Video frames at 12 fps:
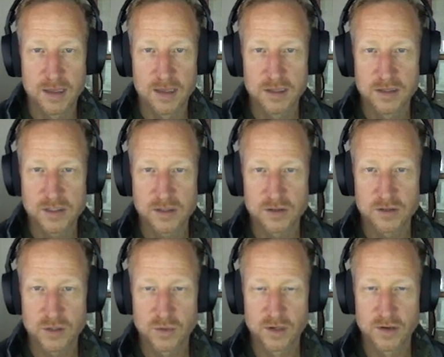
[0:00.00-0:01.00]

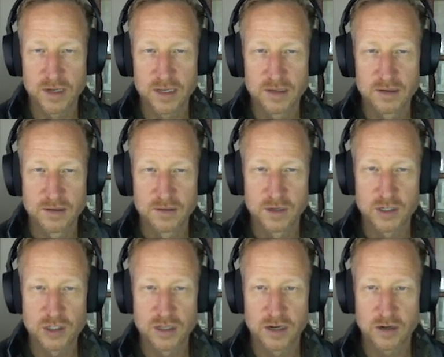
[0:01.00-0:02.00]
insert query,
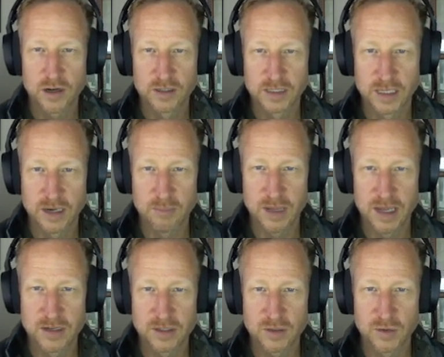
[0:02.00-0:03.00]
which they're calling an
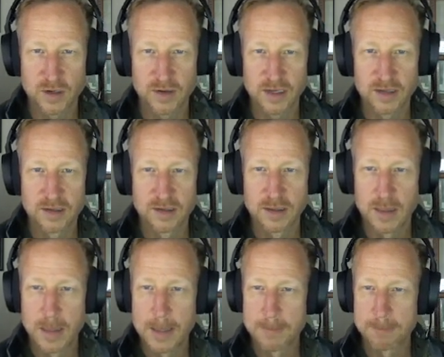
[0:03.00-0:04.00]
append query.
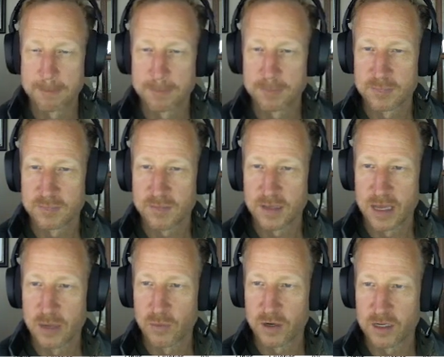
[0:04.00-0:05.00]

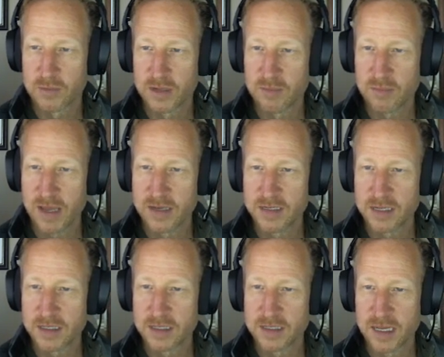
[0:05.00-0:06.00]
And we're going to be
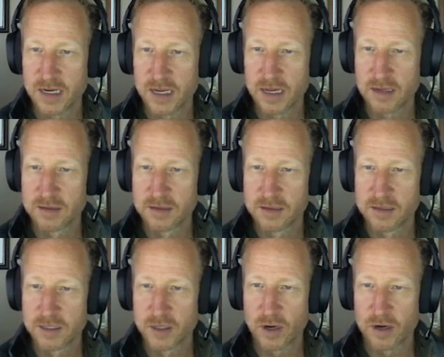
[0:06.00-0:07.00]
appending the data
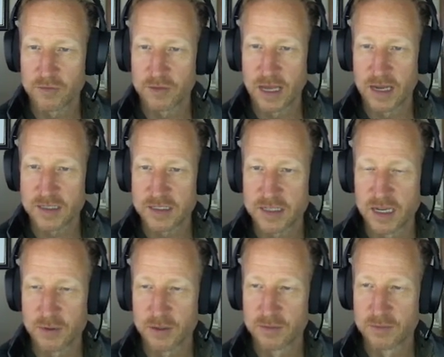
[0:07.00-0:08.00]
to our flags
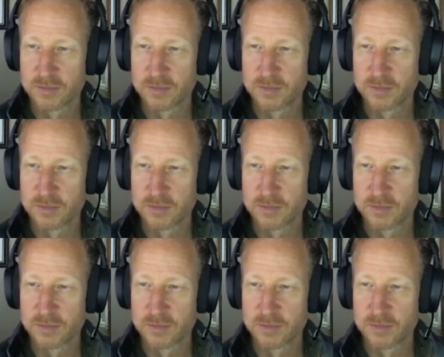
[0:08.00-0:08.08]
table.